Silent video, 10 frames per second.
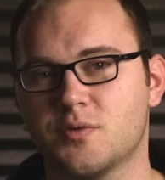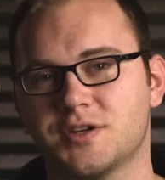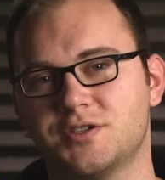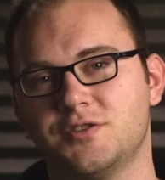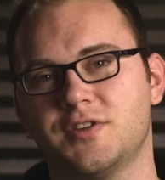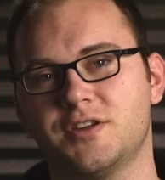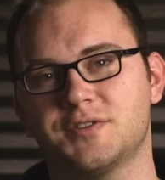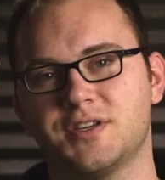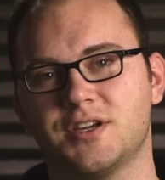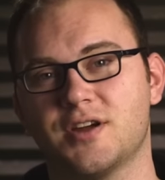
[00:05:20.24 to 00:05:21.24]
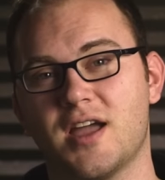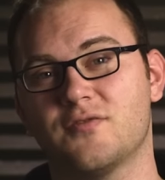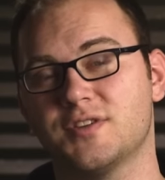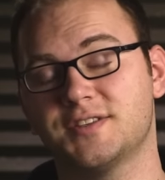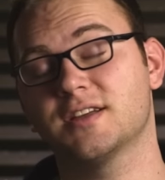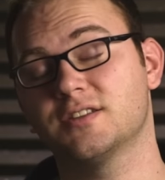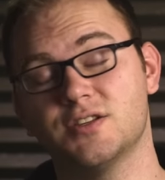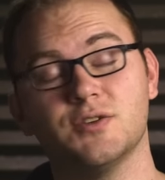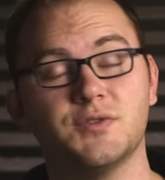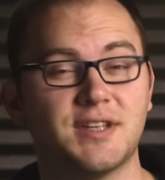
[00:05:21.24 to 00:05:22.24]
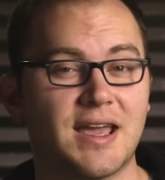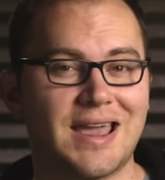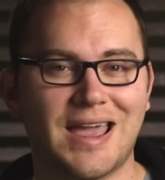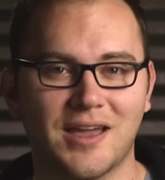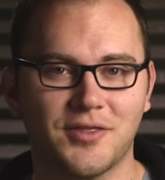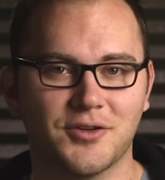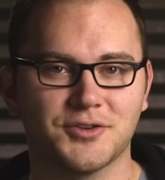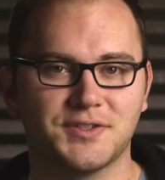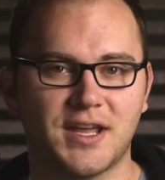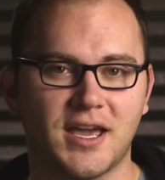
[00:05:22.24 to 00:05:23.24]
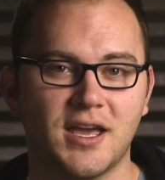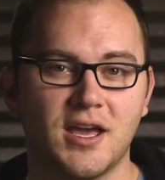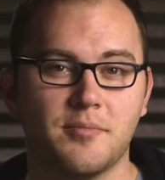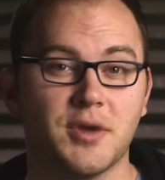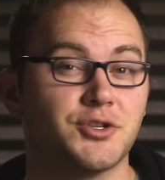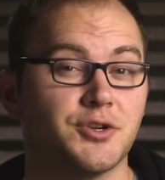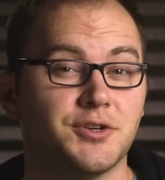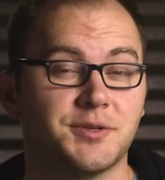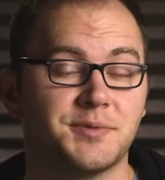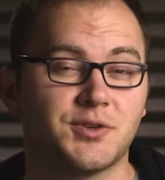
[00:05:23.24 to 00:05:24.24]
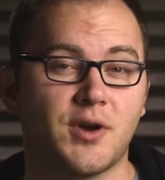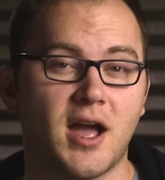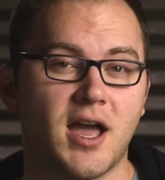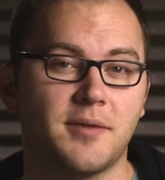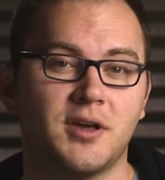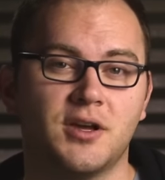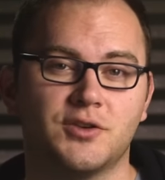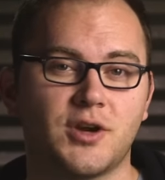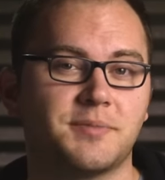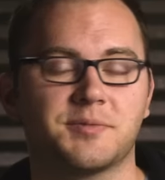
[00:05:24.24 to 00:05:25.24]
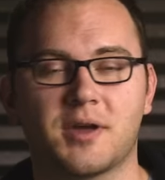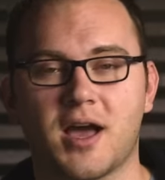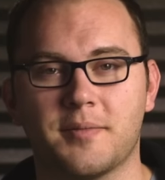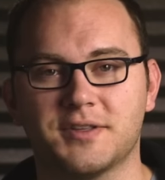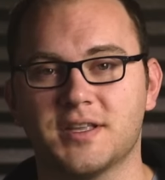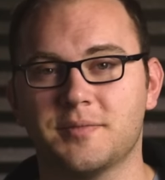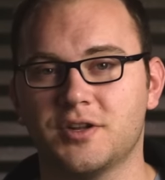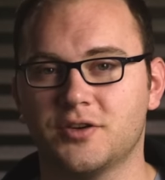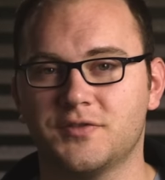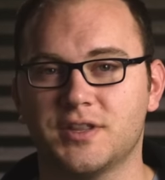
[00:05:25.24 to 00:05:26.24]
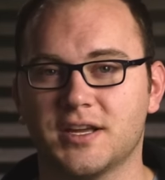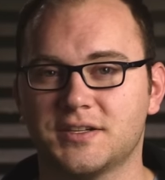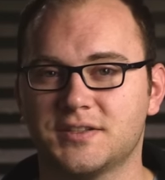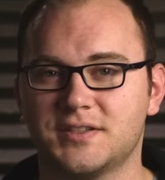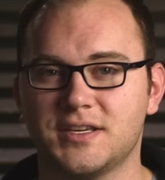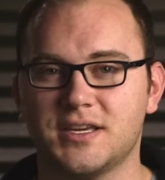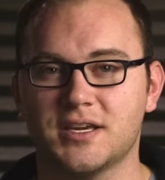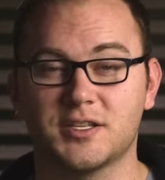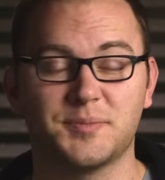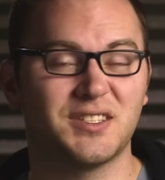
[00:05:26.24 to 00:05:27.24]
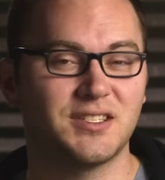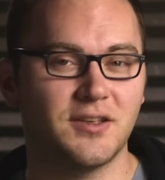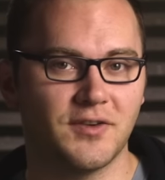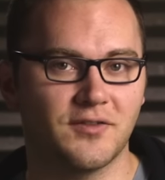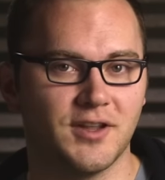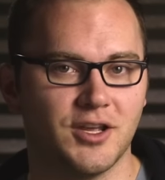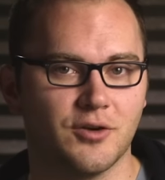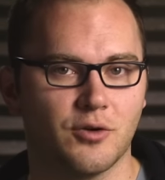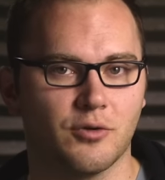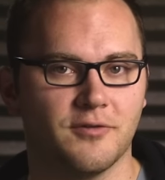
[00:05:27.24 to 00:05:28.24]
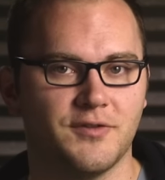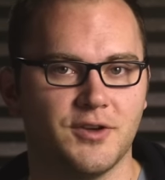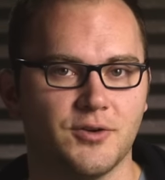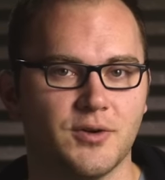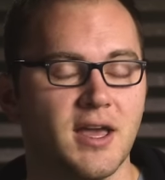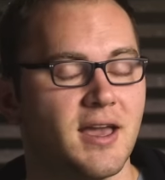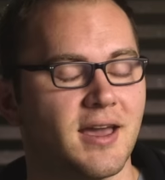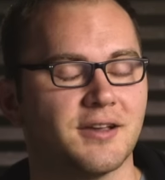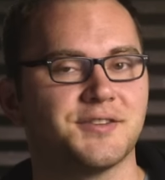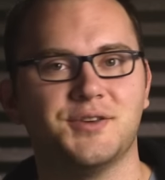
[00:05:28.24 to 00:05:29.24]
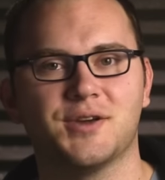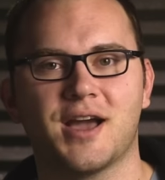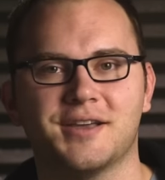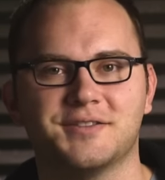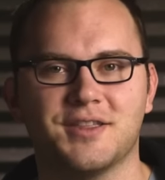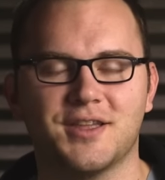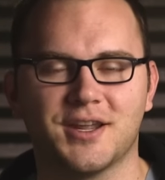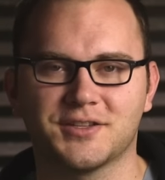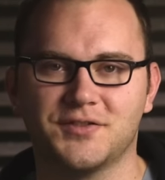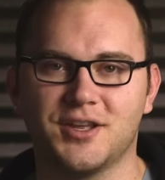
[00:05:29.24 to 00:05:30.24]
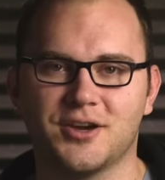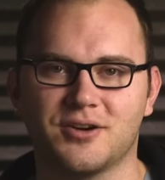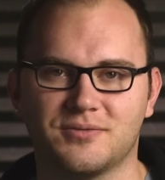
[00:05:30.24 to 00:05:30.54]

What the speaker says: you can watch new videos here every single Tuesday and Thursday. Make sure you subscribe, drop some comments, let me know if you'd like to see a specific video or review, and I'll see you guys in the next video.